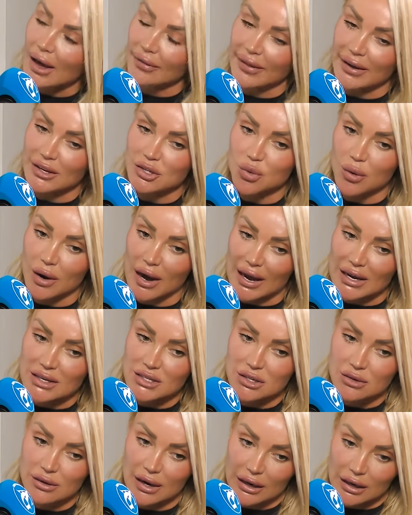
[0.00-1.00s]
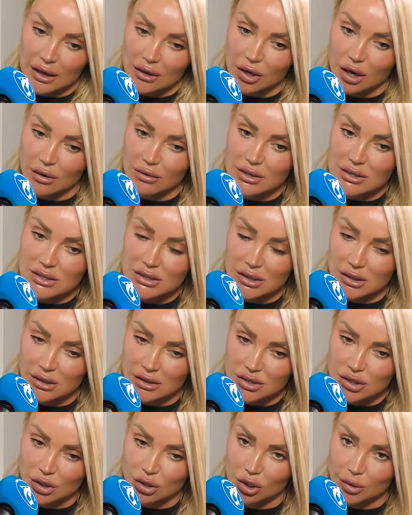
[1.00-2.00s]
and that's what I do. Like I'll go into
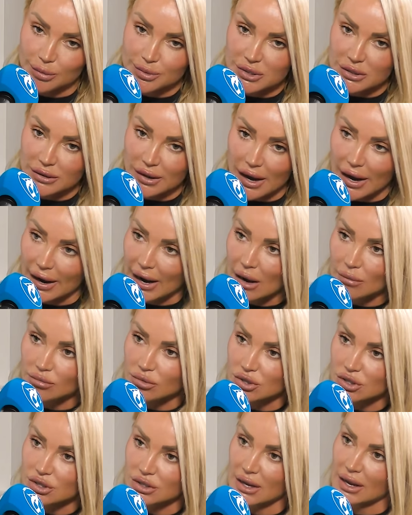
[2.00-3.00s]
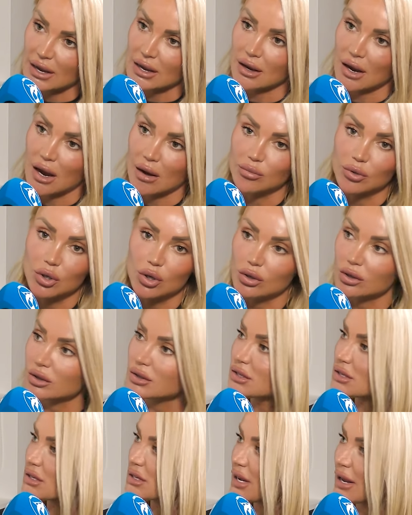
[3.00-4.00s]
to clubs and that, and I'm just like I'm looking
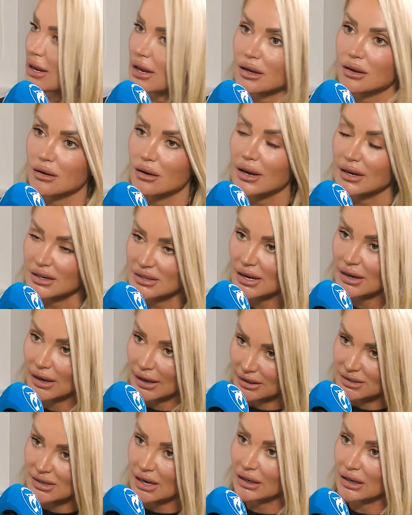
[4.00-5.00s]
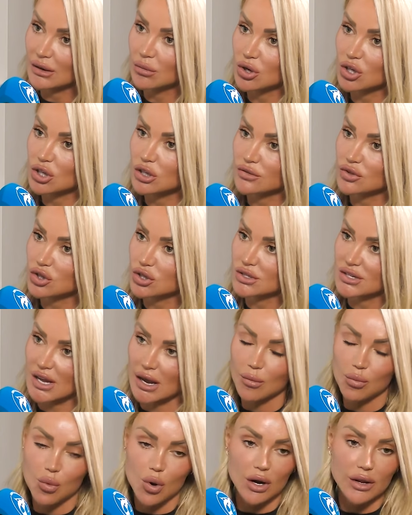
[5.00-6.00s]
to see exactly exactly what you've just
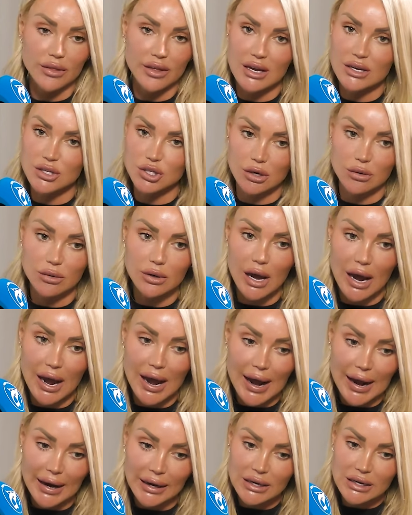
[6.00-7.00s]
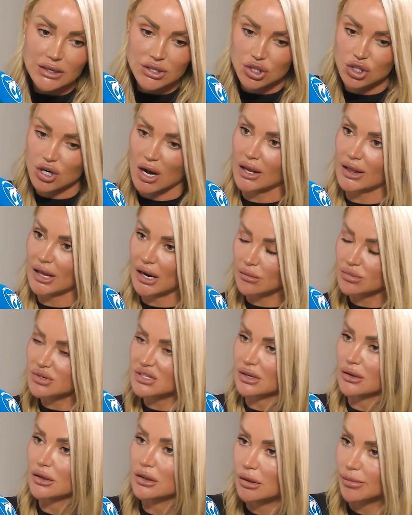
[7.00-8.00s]
said. What are they doing? I, I need to check that I'm
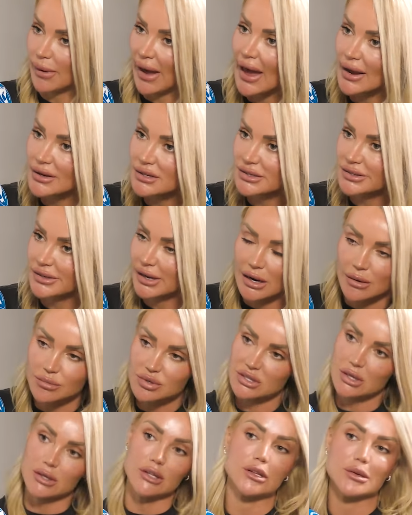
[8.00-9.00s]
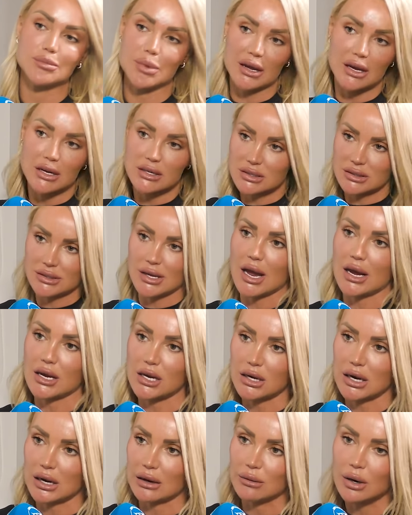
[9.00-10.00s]
still the best, that I'm still the biggest, that
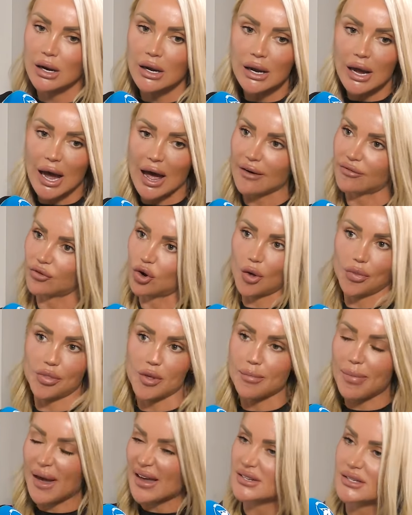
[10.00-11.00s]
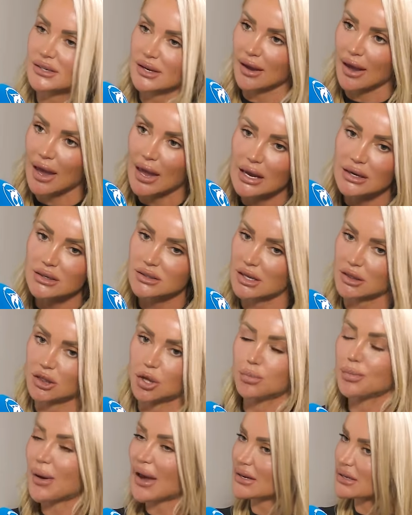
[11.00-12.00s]
you know I've got the best girls, that
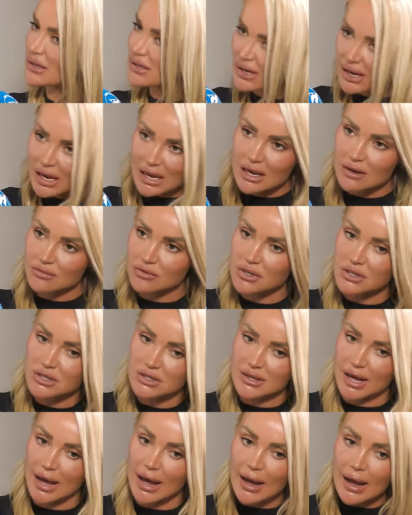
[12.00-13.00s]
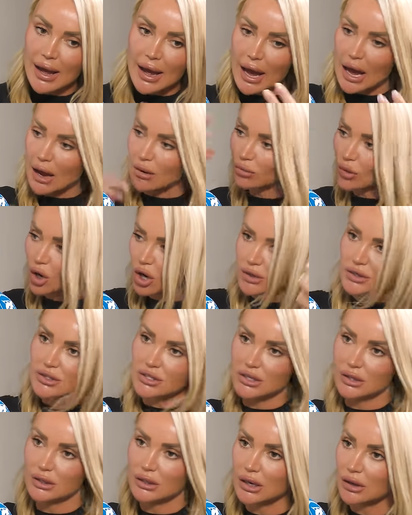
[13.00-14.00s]
the best service, that I'm
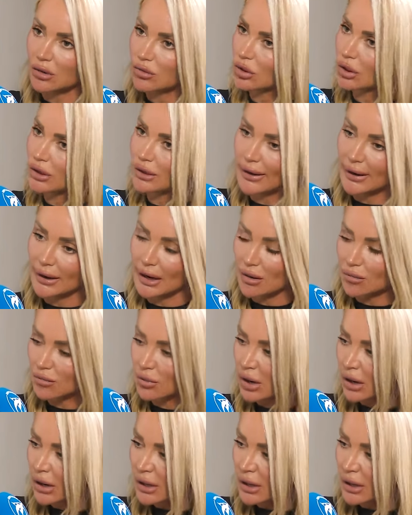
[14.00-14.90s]
constantly looking like I'm